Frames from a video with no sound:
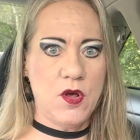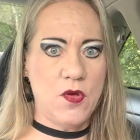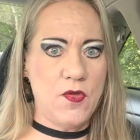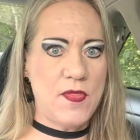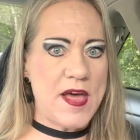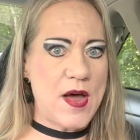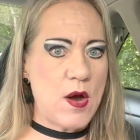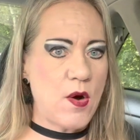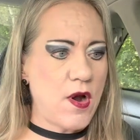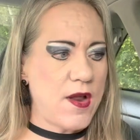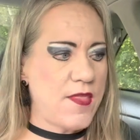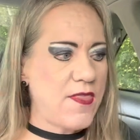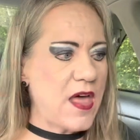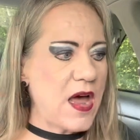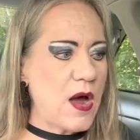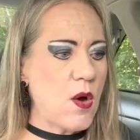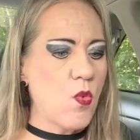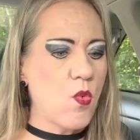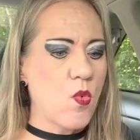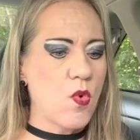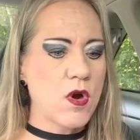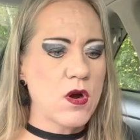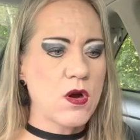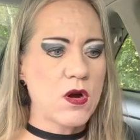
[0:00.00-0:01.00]
that, that
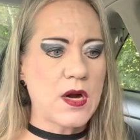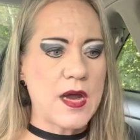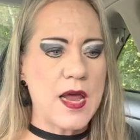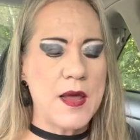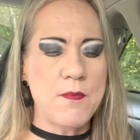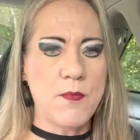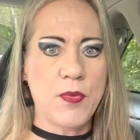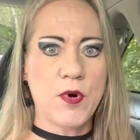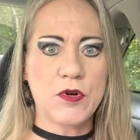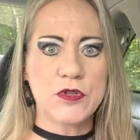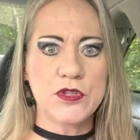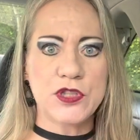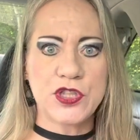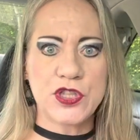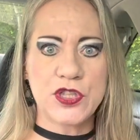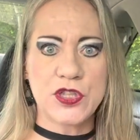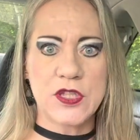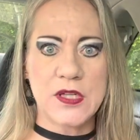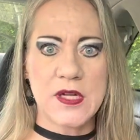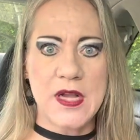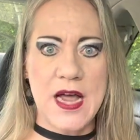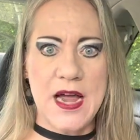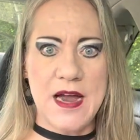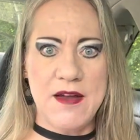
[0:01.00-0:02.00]
work and personal
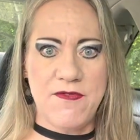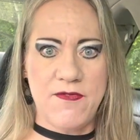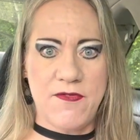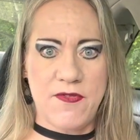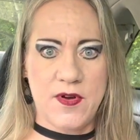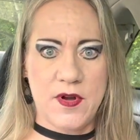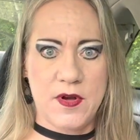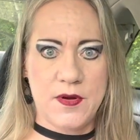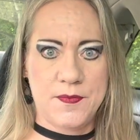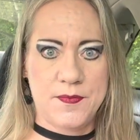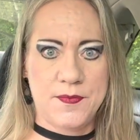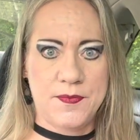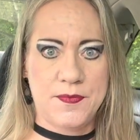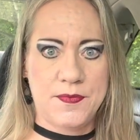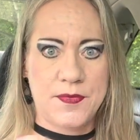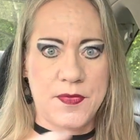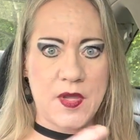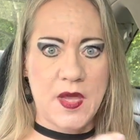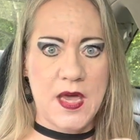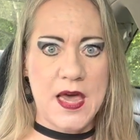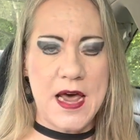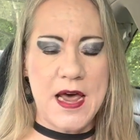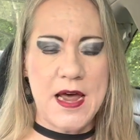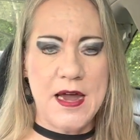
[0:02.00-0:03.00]
life.
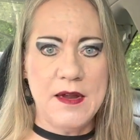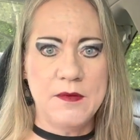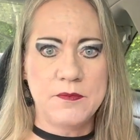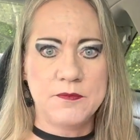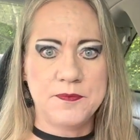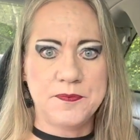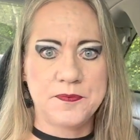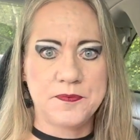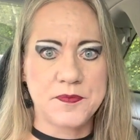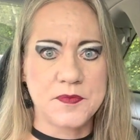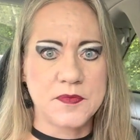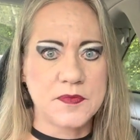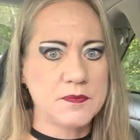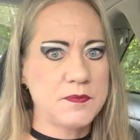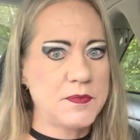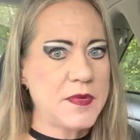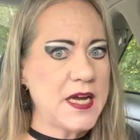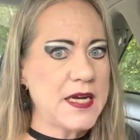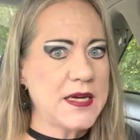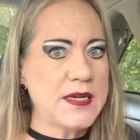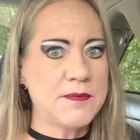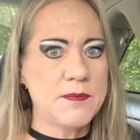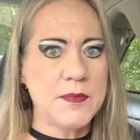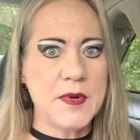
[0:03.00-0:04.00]
Okay,
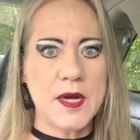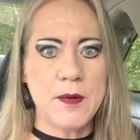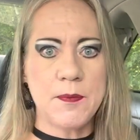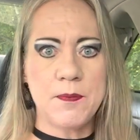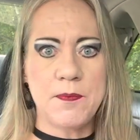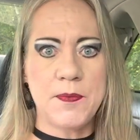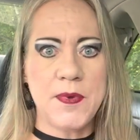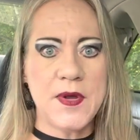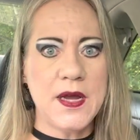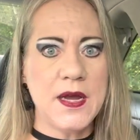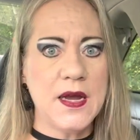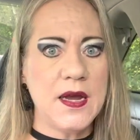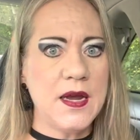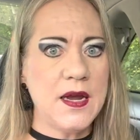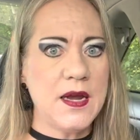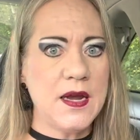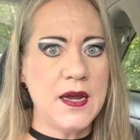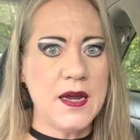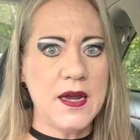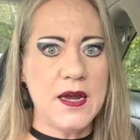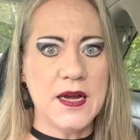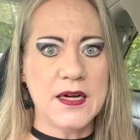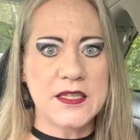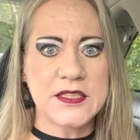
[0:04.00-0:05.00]
big, big,
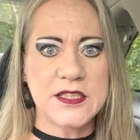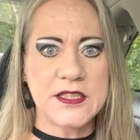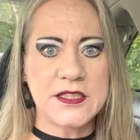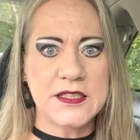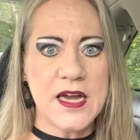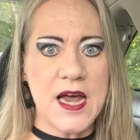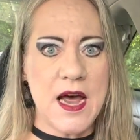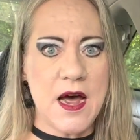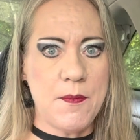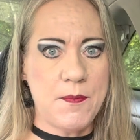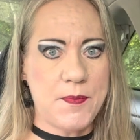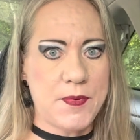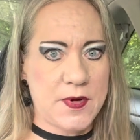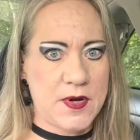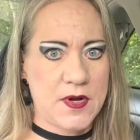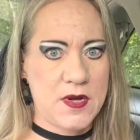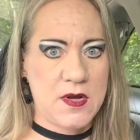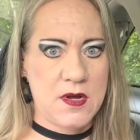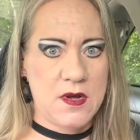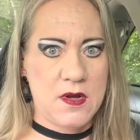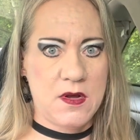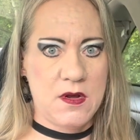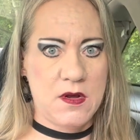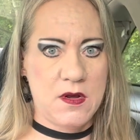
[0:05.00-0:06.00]
big step,
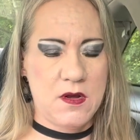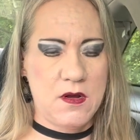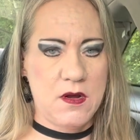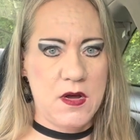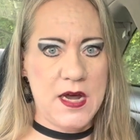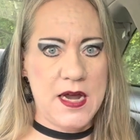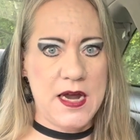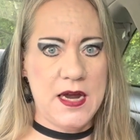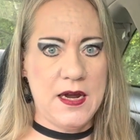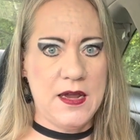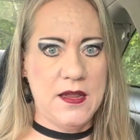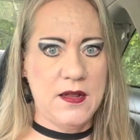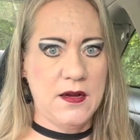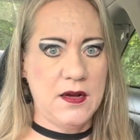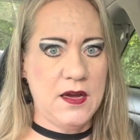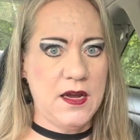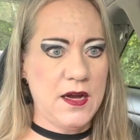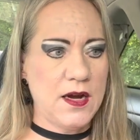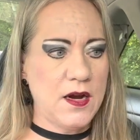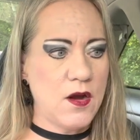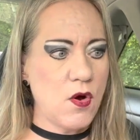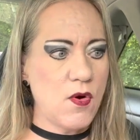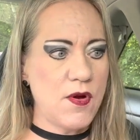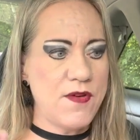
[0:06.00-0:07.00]
right? And,
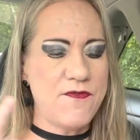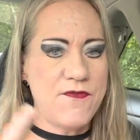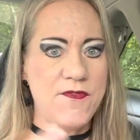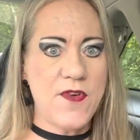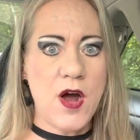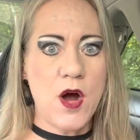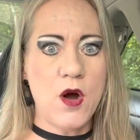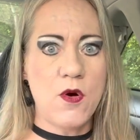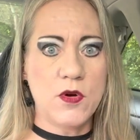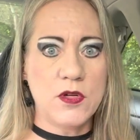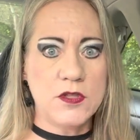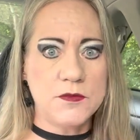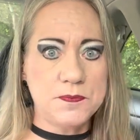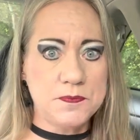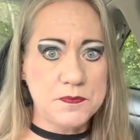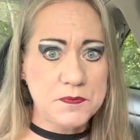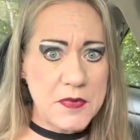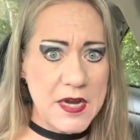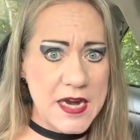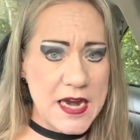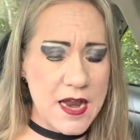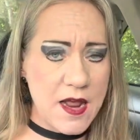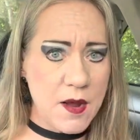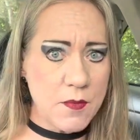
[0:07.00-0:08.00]
and going forward,
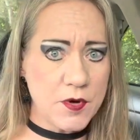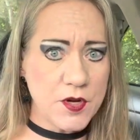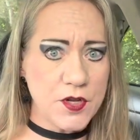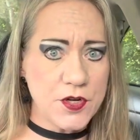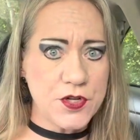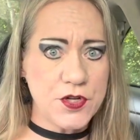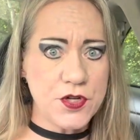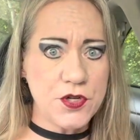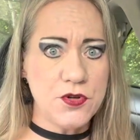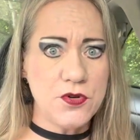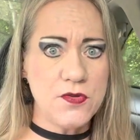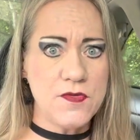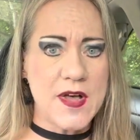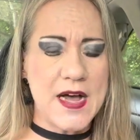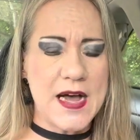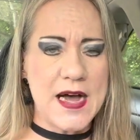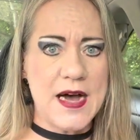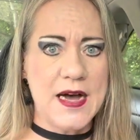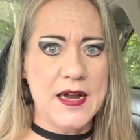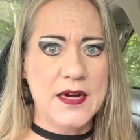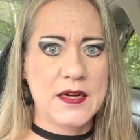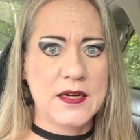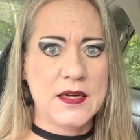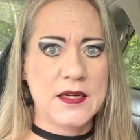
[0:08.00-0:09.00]
being able to do
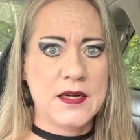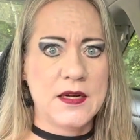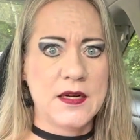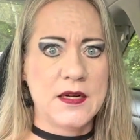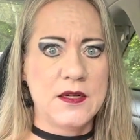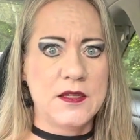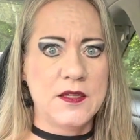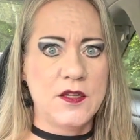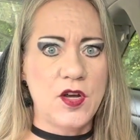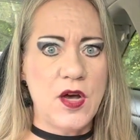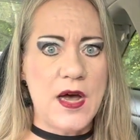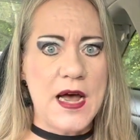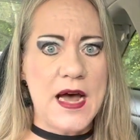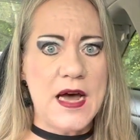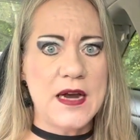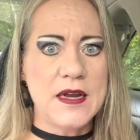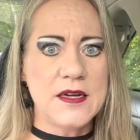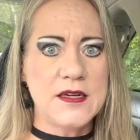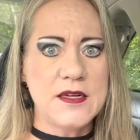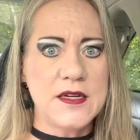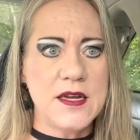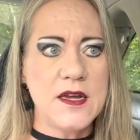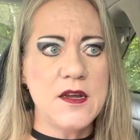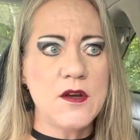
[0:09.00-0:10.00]
that, you know, how to
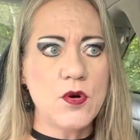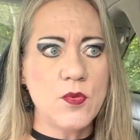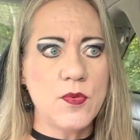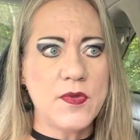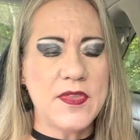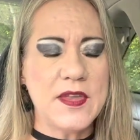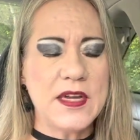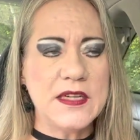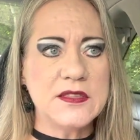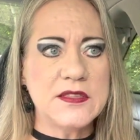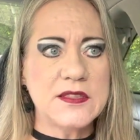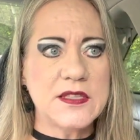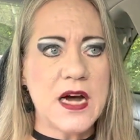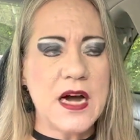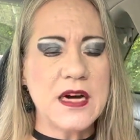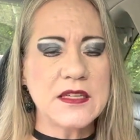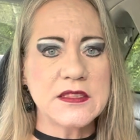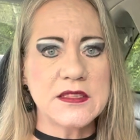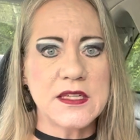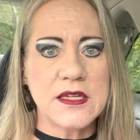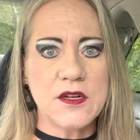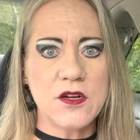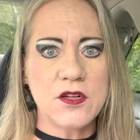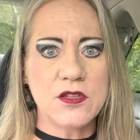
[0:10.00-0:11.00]
deal with these
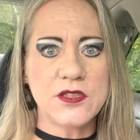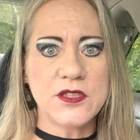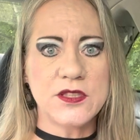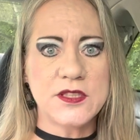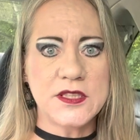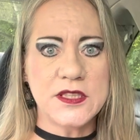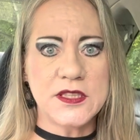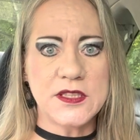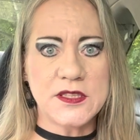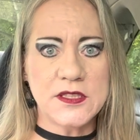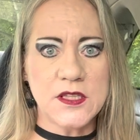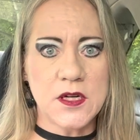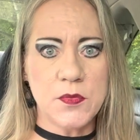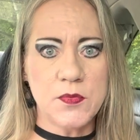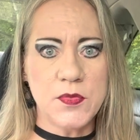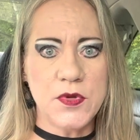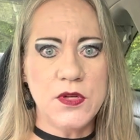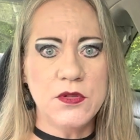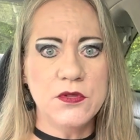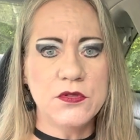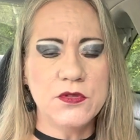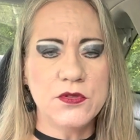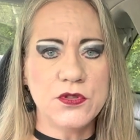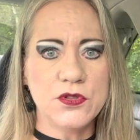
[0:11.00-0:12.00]
toxic narcissistic
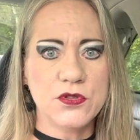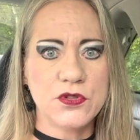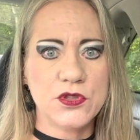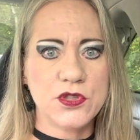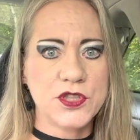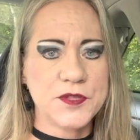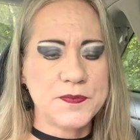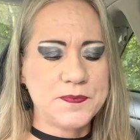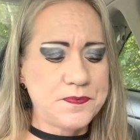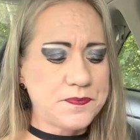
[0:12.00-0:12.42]
abusers